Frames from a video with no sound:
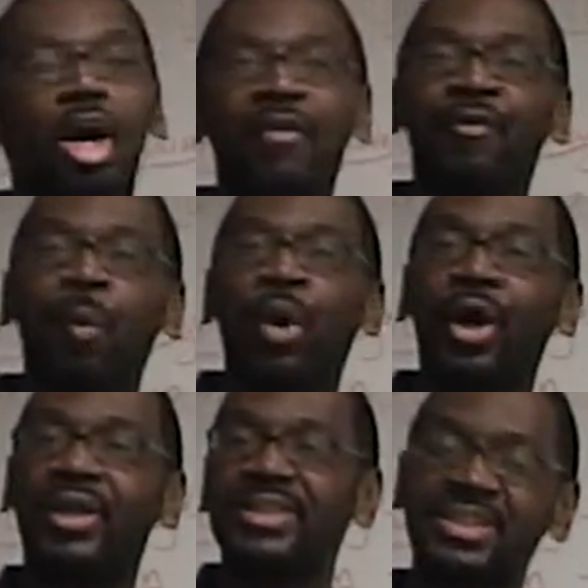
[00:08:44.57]
of
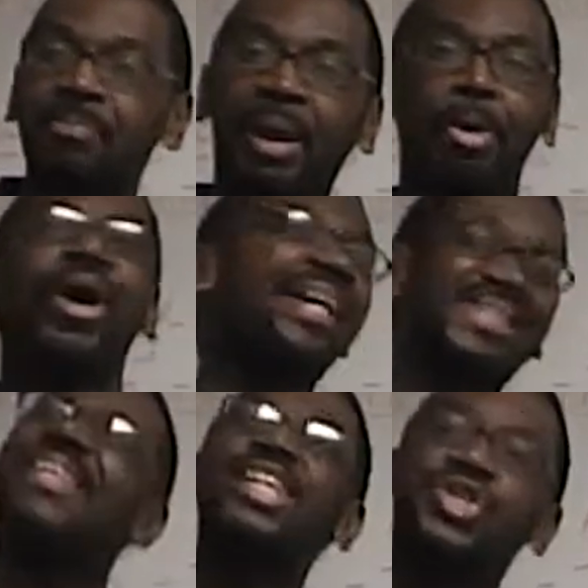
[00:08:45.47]
words to
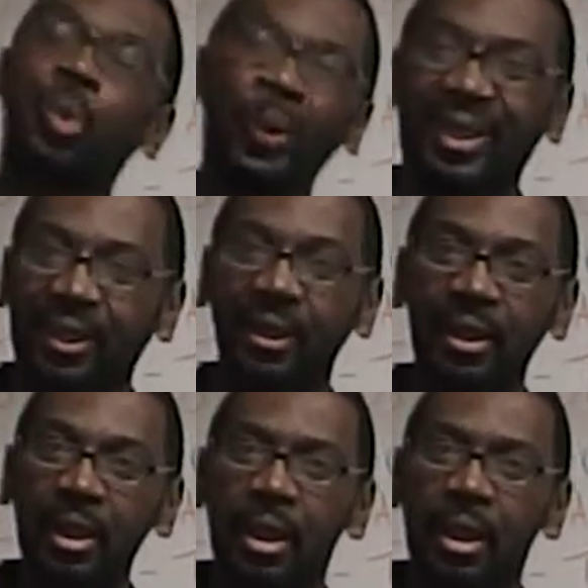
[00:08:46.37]
memorize each week,